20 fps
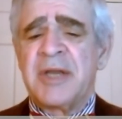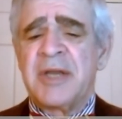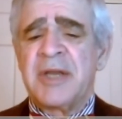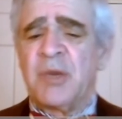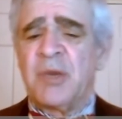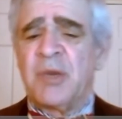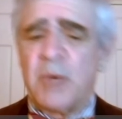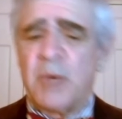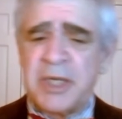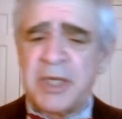
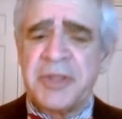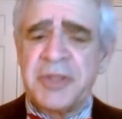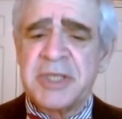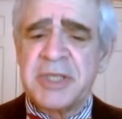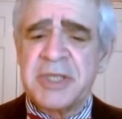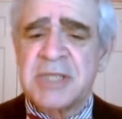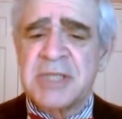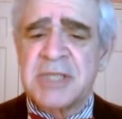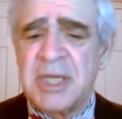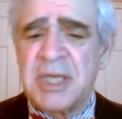Now, one of the things
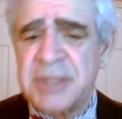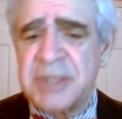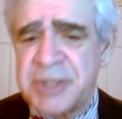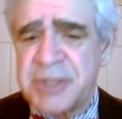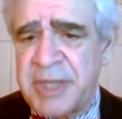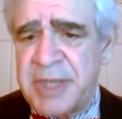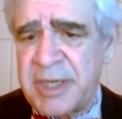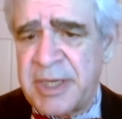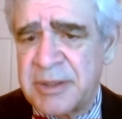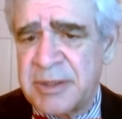to
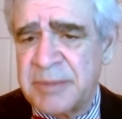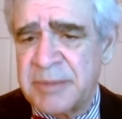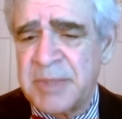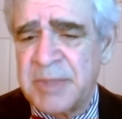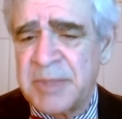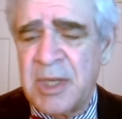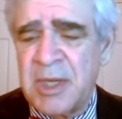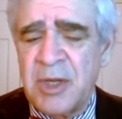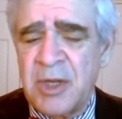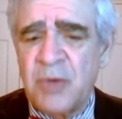understand
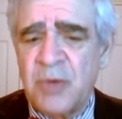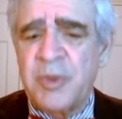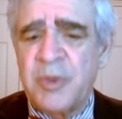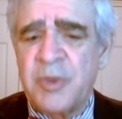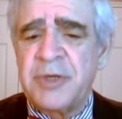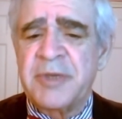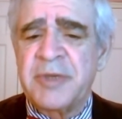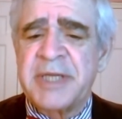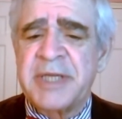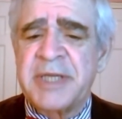when you're
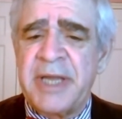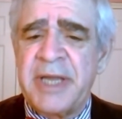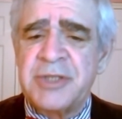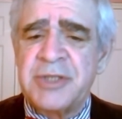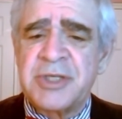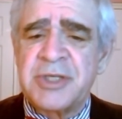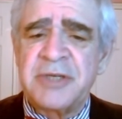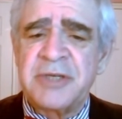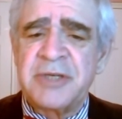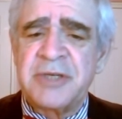engaged in
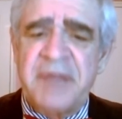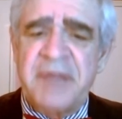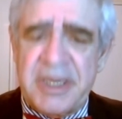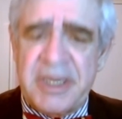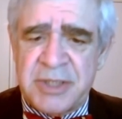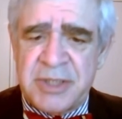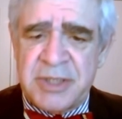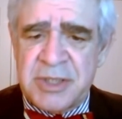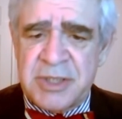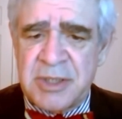
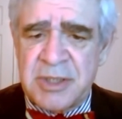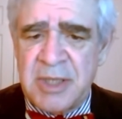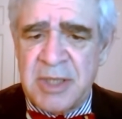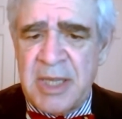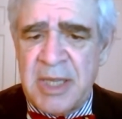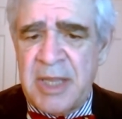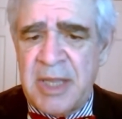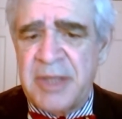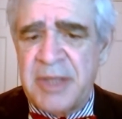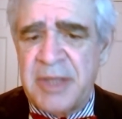events
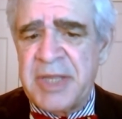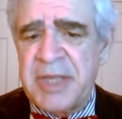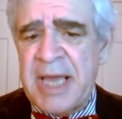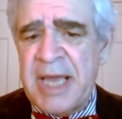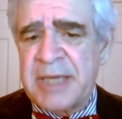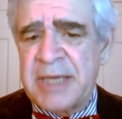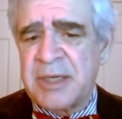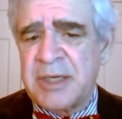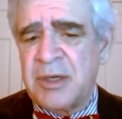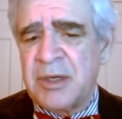that
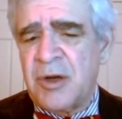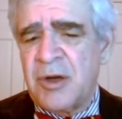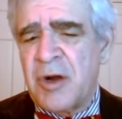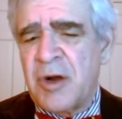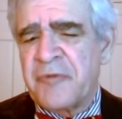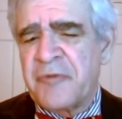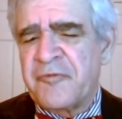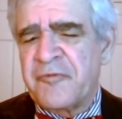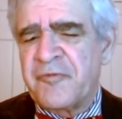are f-